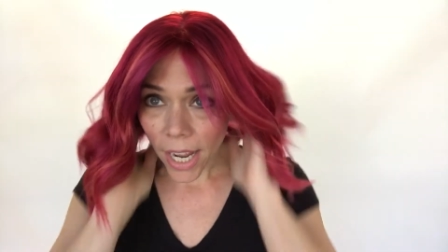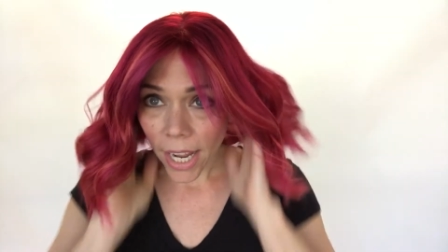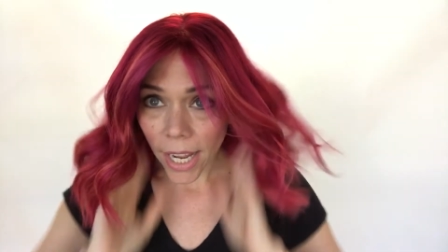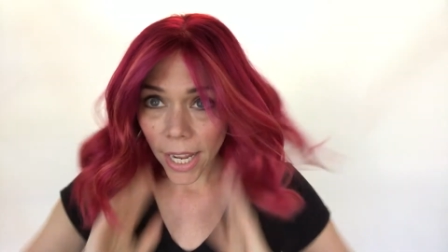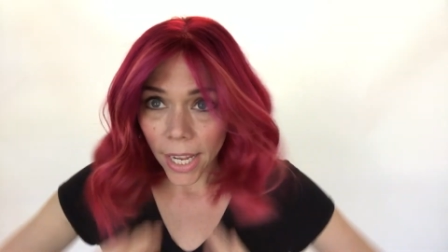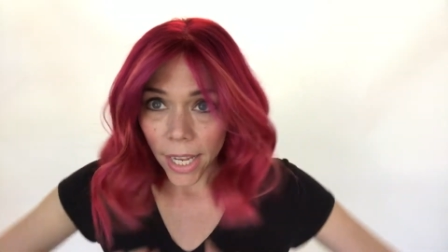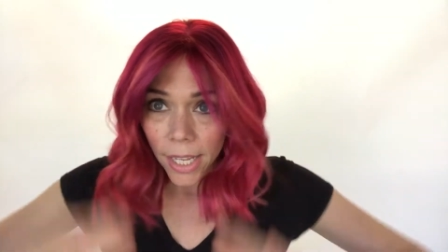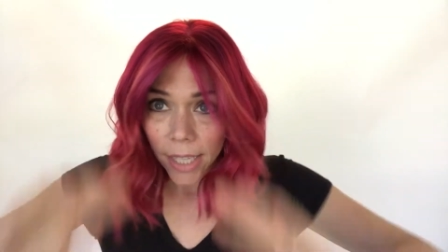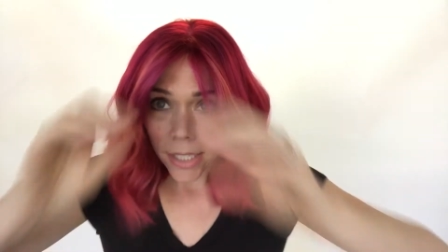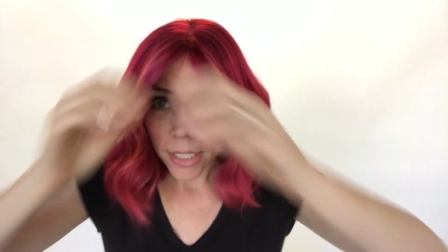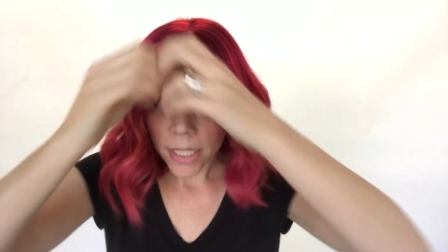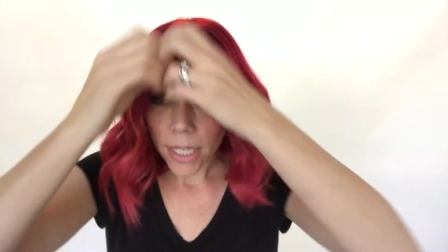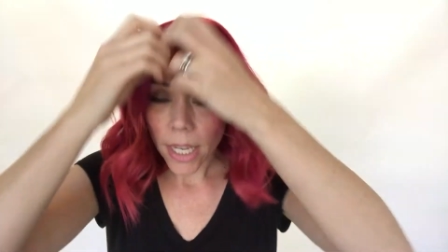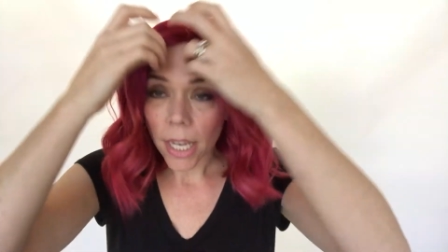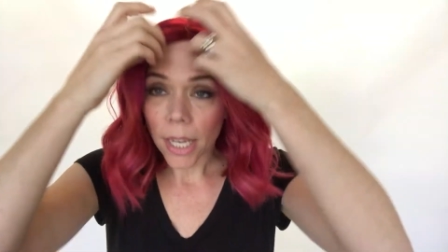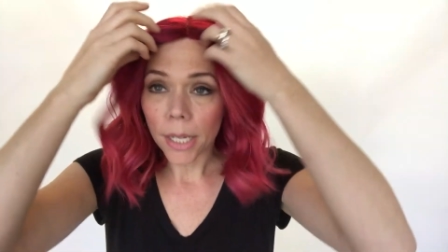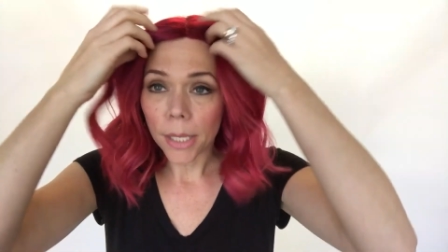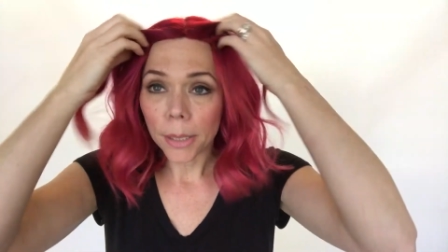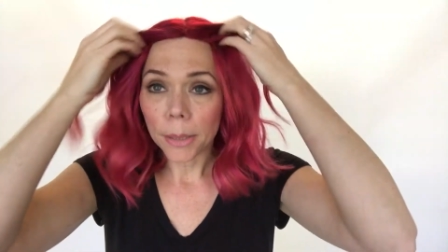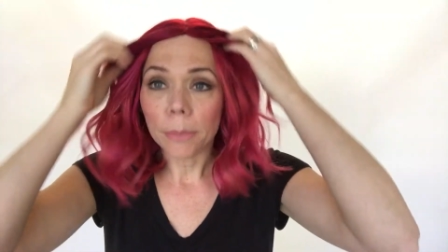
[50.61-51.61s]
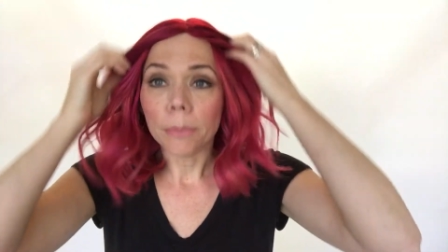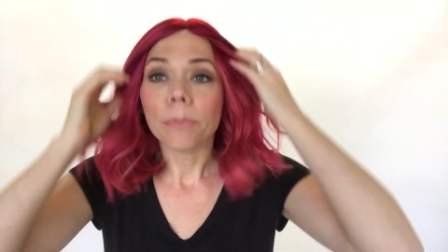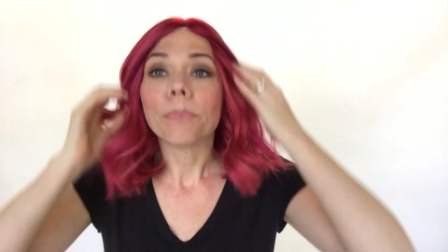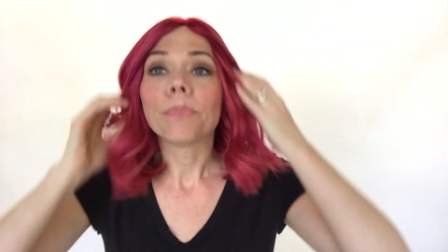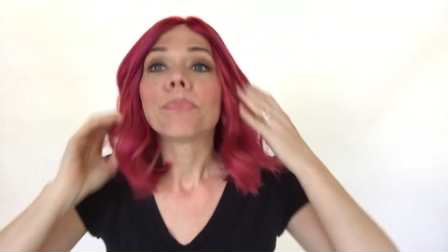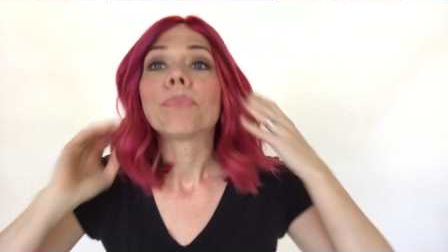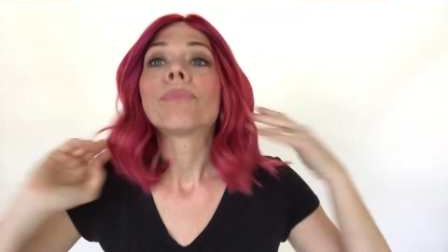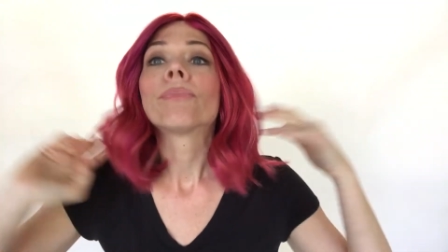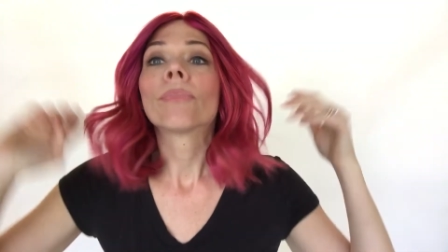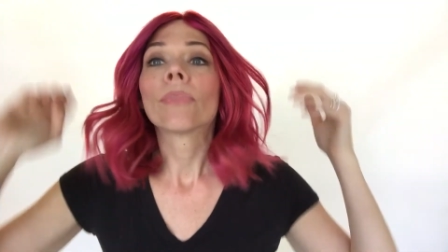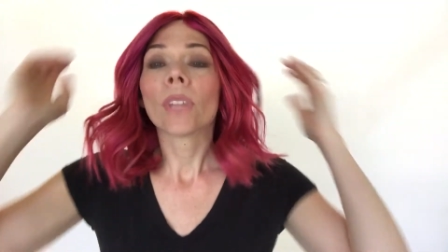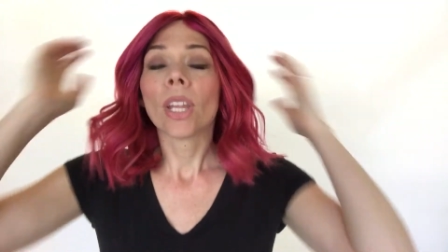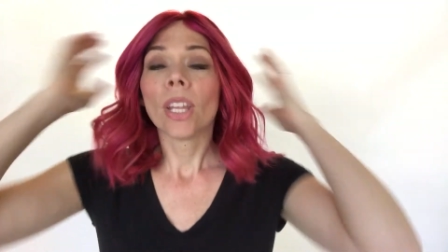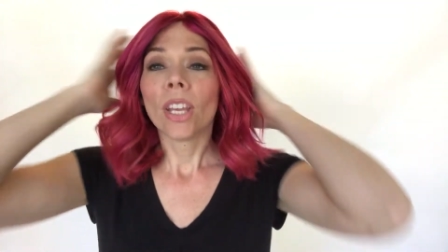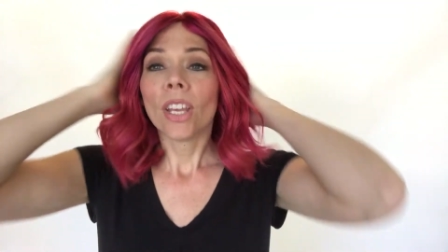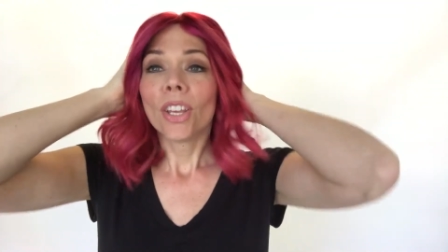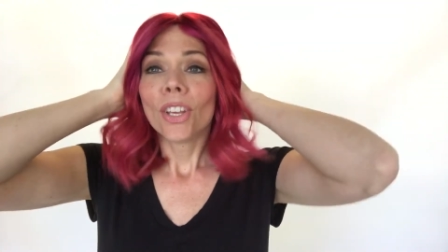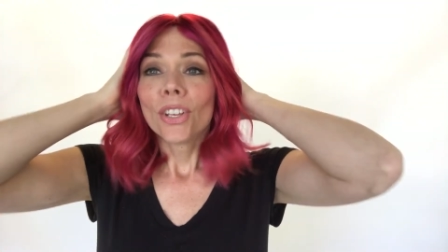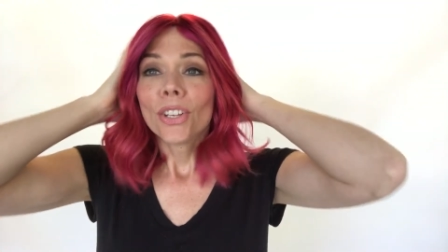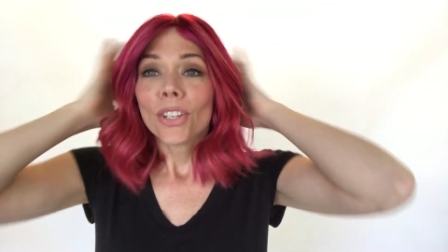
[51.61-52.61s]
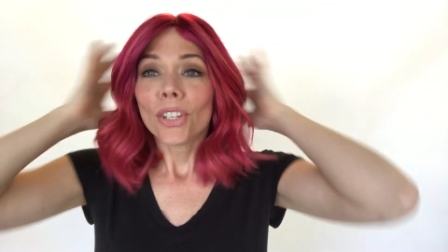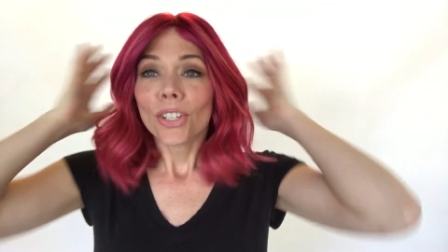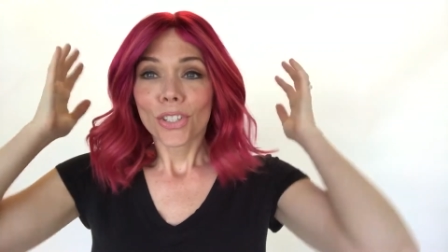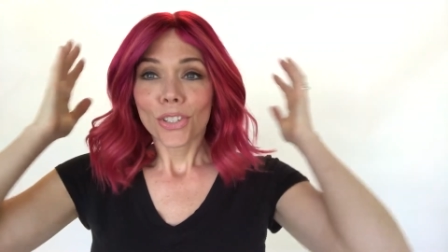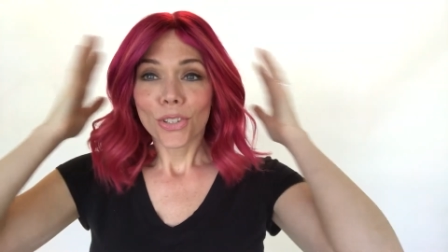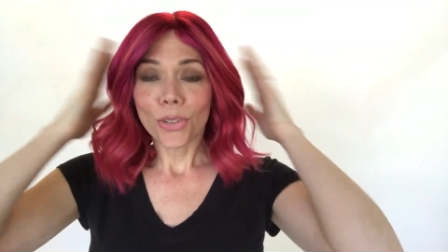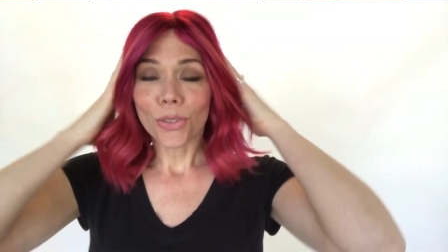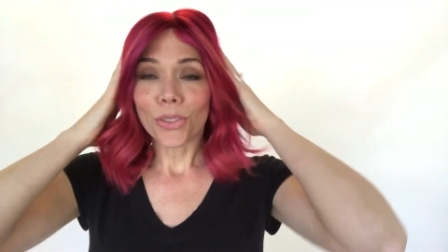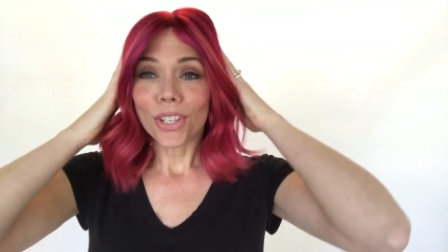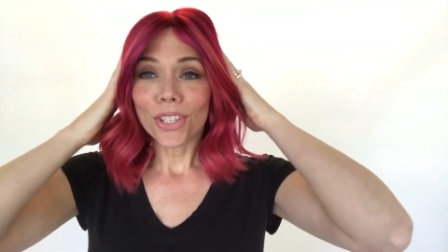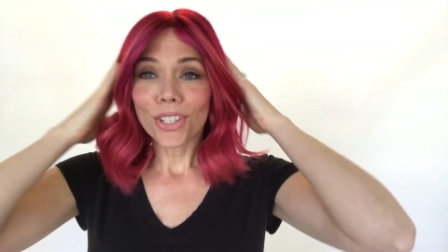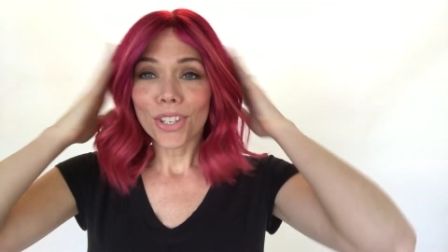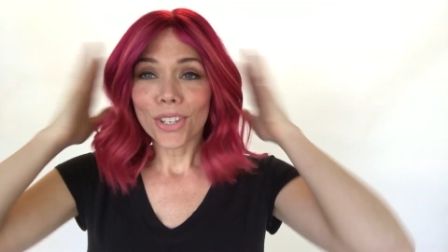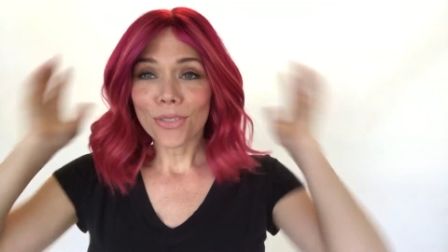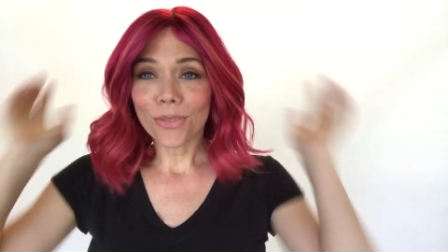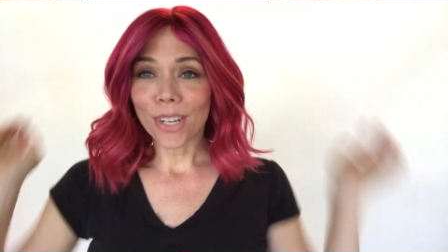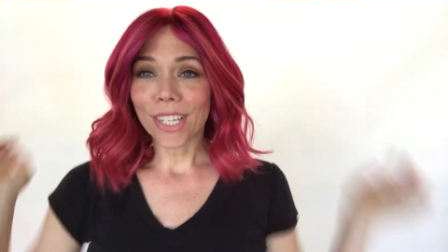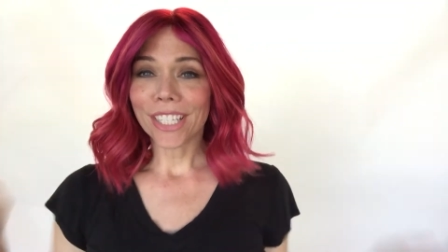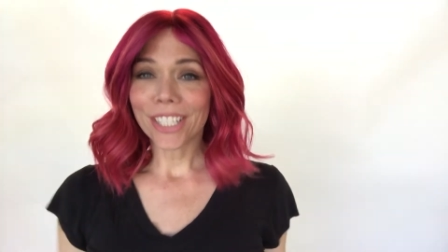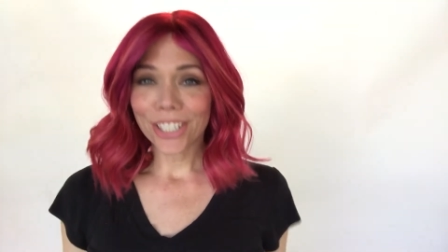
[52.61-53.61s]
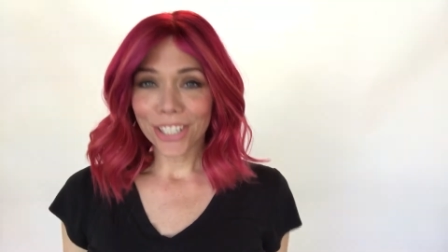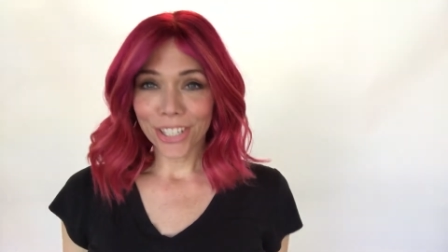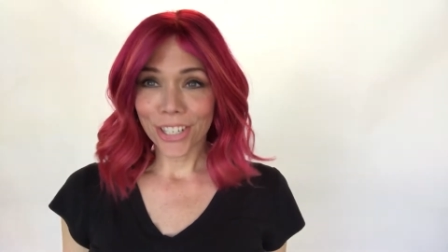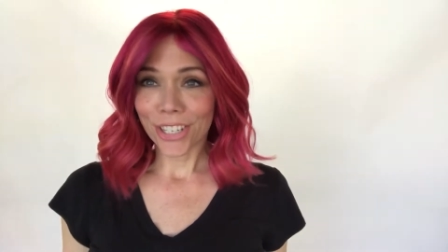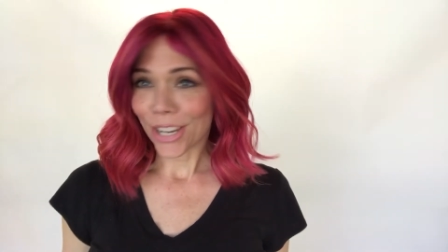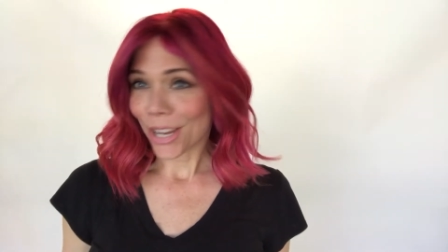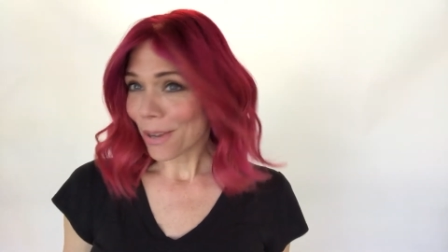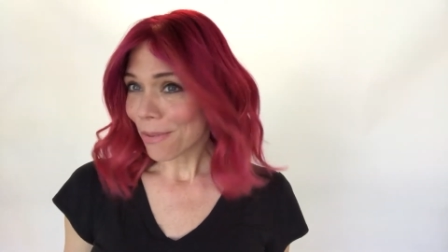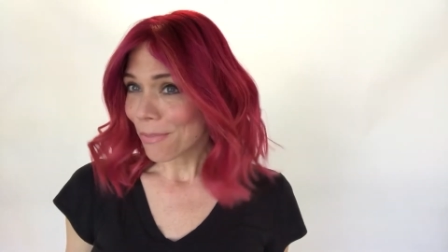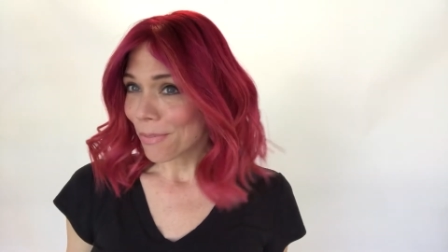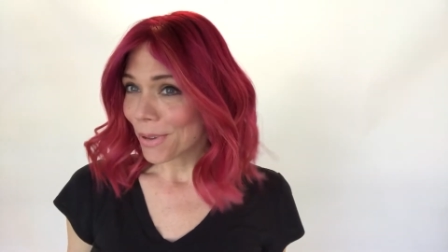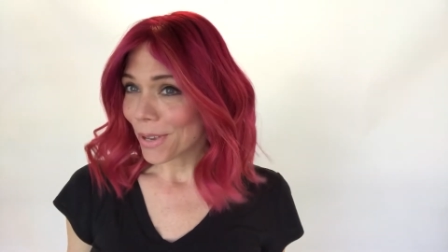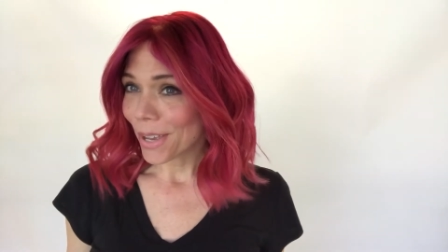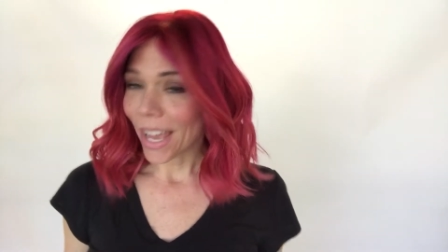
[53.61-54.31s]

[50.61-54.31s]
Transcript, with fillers: And um, so this is ready to ship.